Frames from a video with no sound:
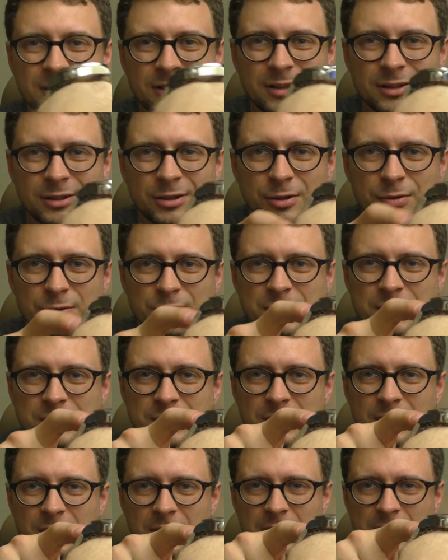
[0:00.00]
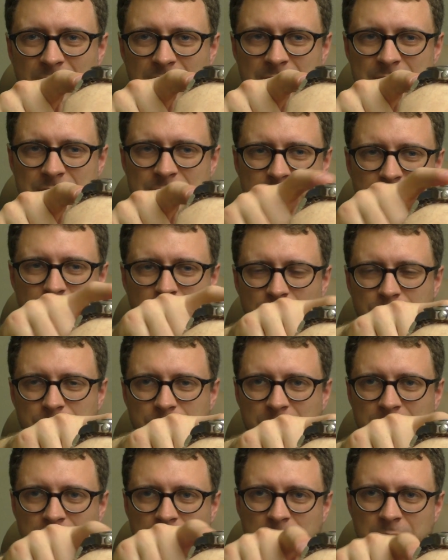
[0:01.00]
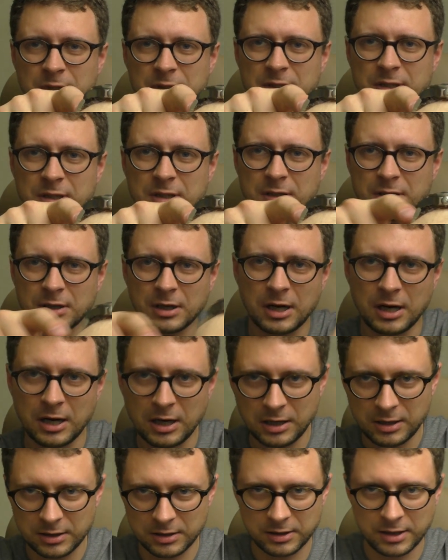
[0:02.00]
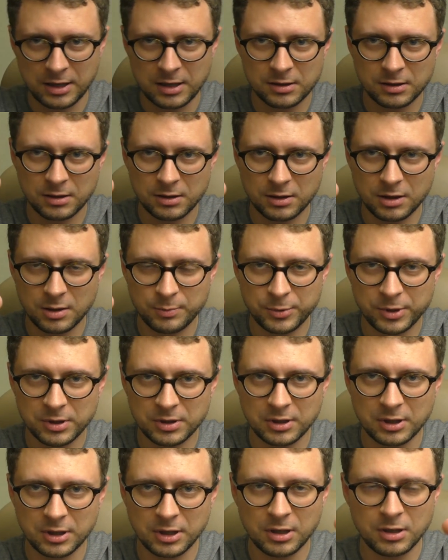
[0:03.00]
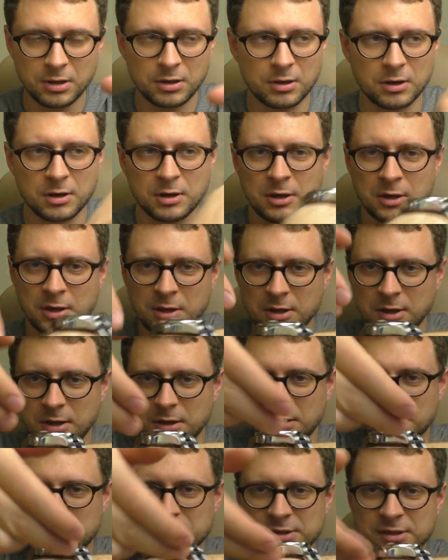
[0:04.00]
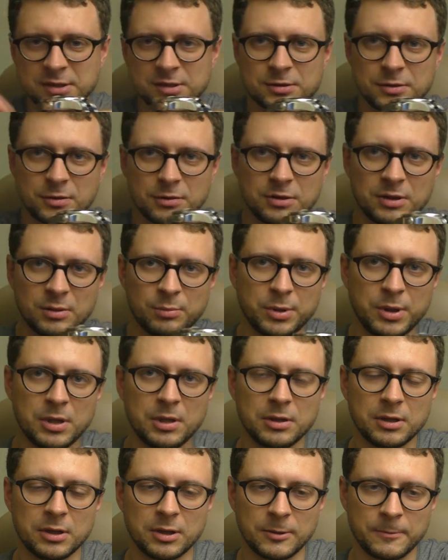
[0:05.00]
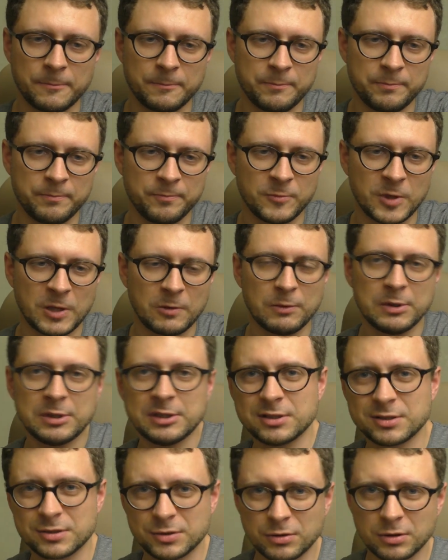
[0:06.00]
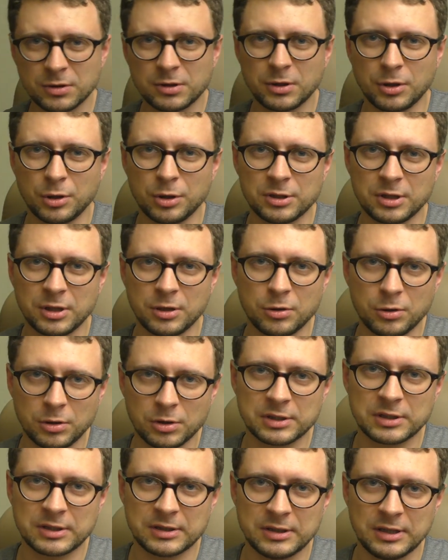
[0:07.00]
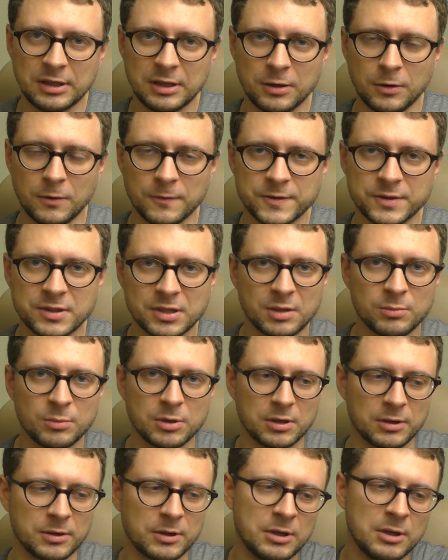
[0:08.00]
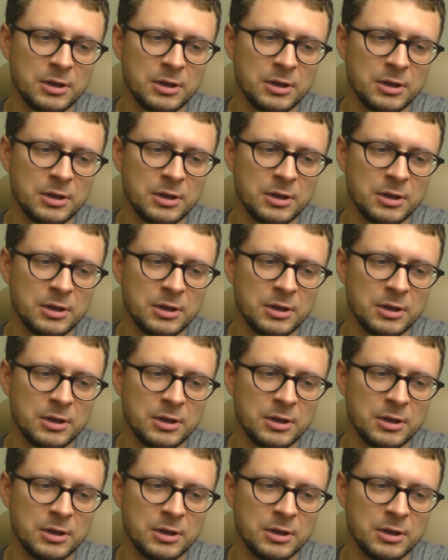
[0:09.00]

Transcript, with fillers: those lugs of Invicta are hanging up in the air. It sits on the belly. Well, it's good on the hot day of summer,